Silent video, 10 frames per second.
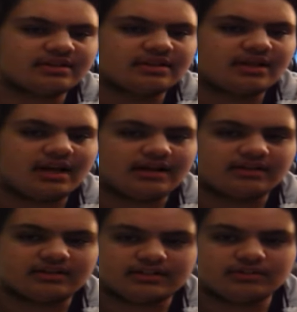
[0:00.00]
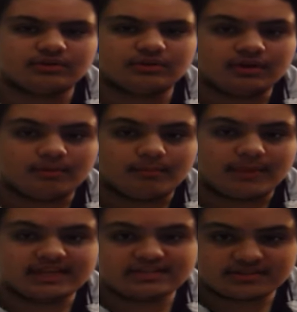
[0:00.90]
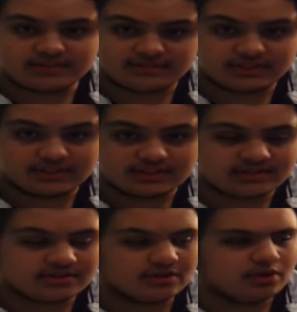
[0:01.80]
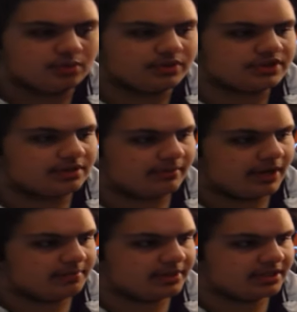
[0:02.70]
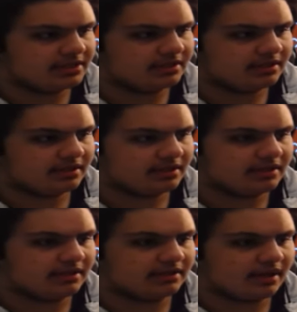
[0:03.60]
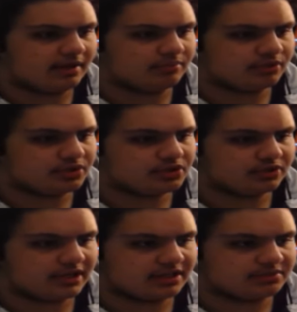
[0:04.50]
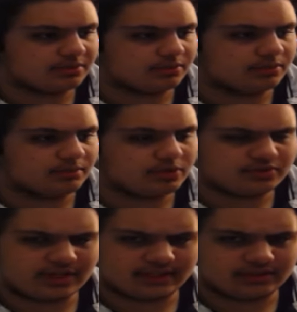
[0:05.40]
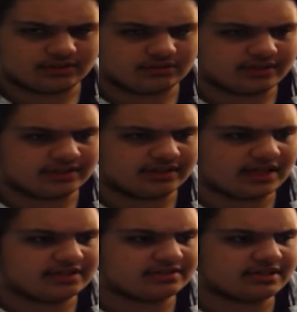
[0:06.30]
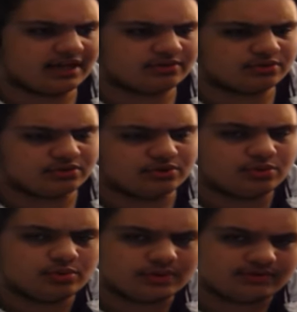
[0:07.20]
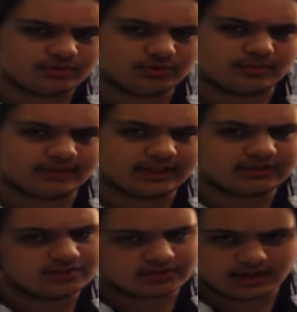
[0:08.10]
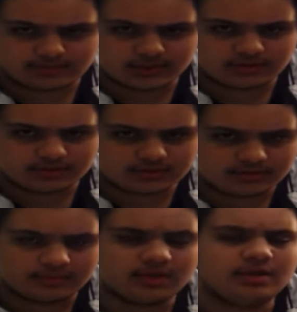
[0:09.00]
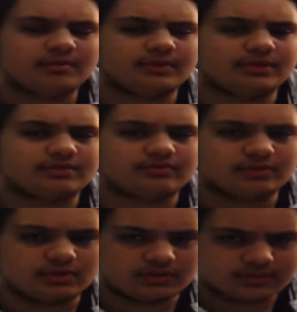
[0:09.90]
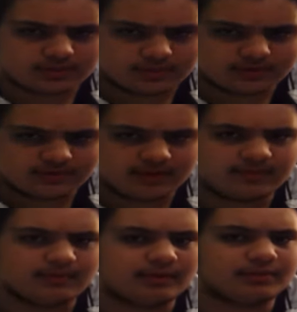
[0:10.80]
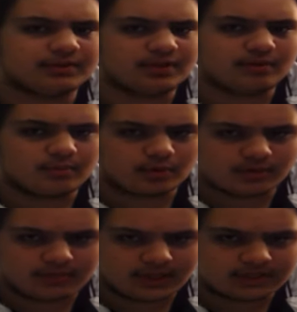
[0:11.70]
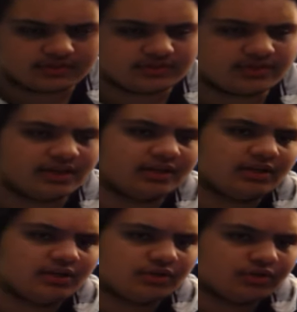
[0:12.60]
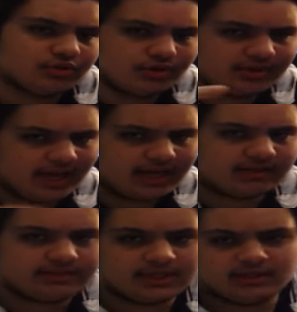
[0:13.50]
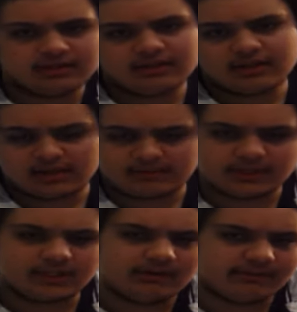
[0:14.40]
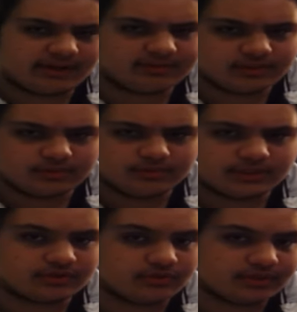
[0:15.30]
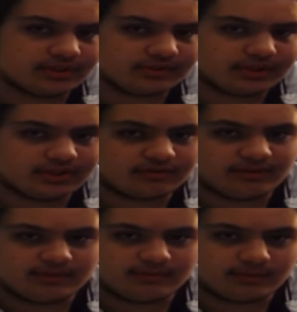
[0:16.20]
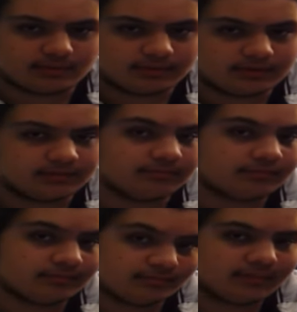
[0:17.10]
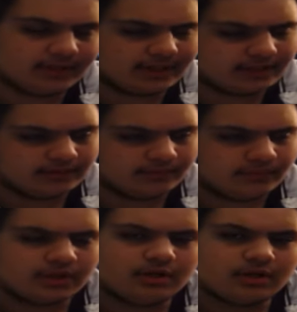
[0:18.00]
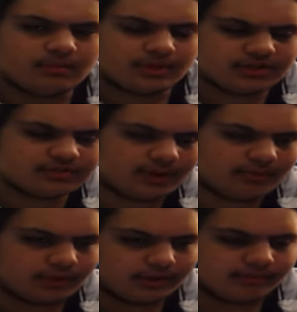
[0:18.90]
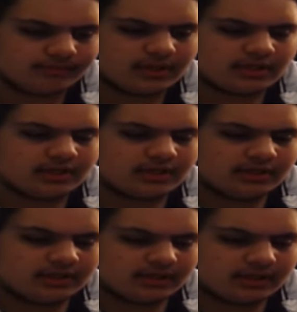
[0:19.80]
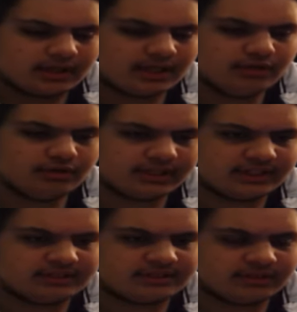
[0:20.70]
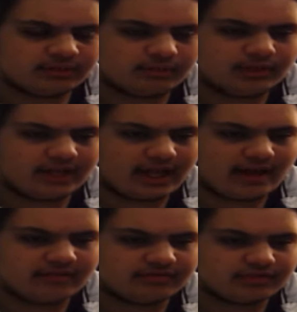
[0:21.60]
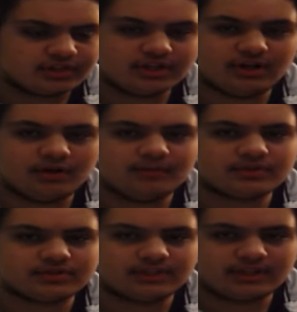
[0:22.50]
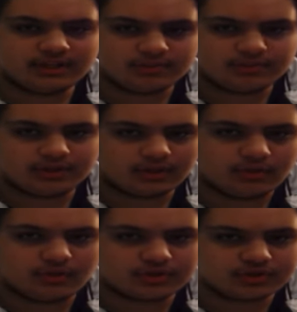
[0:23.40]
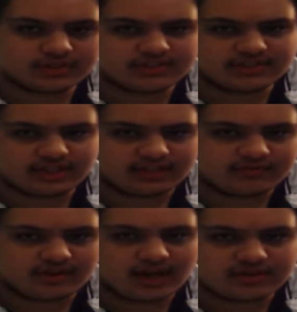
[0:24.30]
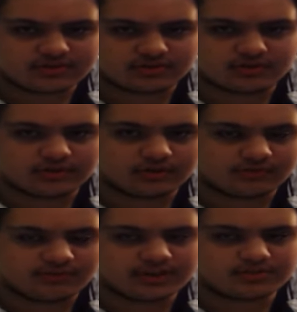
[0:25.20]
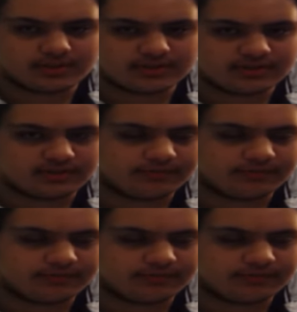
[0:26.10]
had killed many civilians, which in my opinion, and I'm pretty sure an expert would most likely agree, that is counterintuitive to a plan to stop terrorism, because if you kill someone's family member, they are more obliged to say, you're the enemy, and I'm going to come after you, because who killed their family member? They did. But here's my point. Hillary Clinton would have, she almost literally put a Wall Street executive as her vice president.